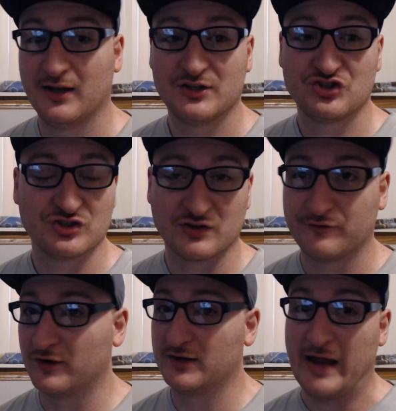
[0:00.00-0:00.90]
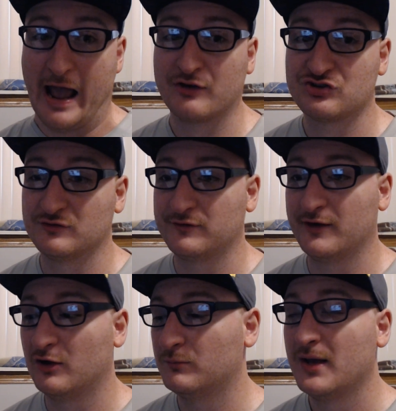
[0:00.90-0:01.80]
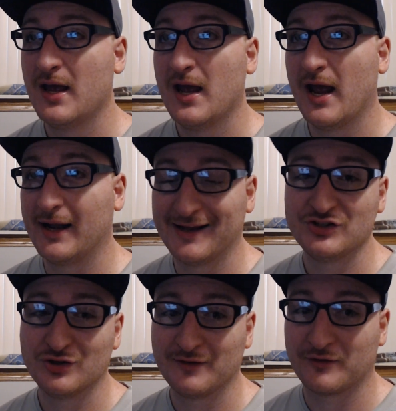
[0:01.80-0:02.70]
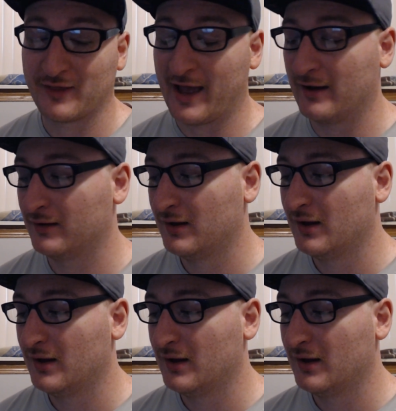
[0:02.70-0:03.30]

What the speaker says: It's just a fun action film, and I enjoy it for that.